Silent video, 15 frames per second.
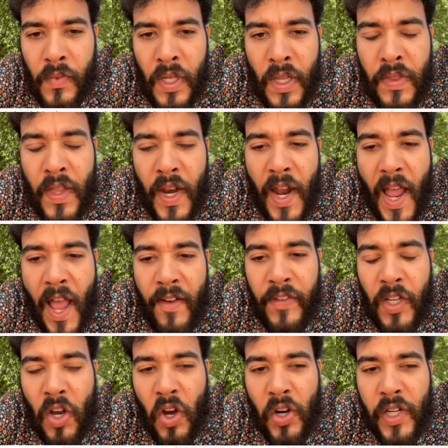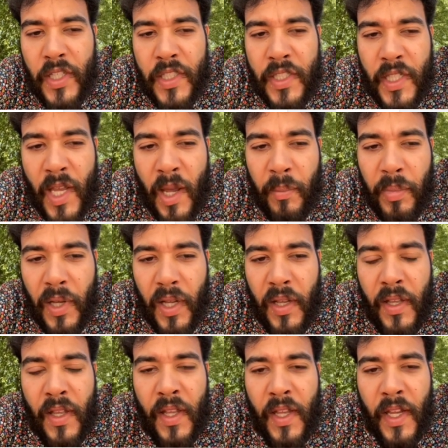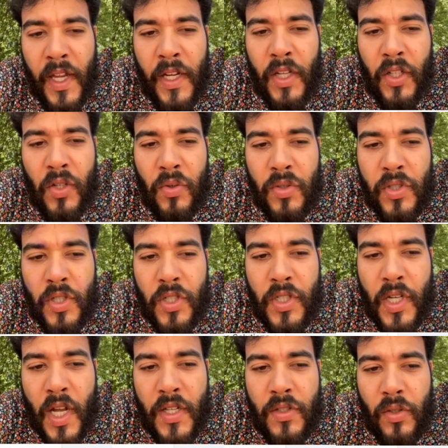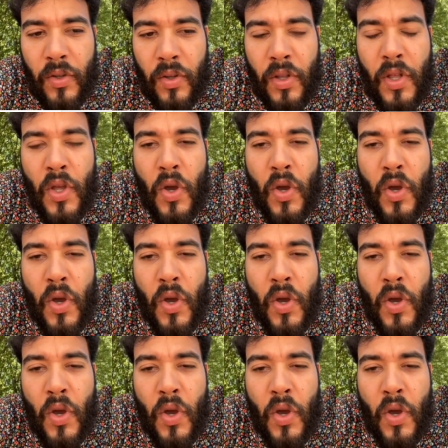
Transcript: that having awnings Tampa in the Google Search Console